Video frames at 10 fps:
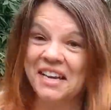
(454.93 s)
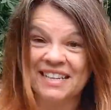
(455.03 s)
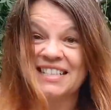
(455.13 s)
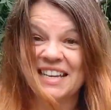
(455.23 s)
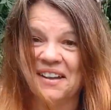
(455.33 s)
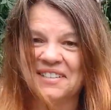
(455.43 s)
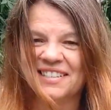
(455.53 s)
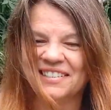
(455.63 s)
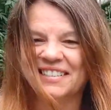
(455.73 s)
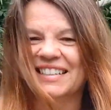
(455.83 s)
It's now
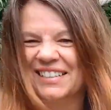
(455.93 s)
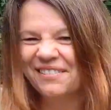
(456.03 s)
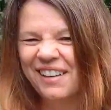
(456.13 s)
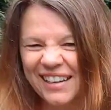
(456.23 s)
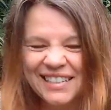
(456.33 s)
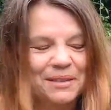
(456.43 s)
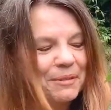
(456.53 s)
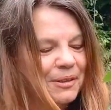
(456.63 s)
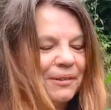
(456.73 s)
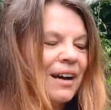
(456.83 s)
starting to rain,
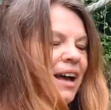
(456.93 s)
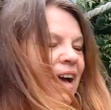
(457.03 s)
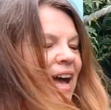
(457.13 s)
typical.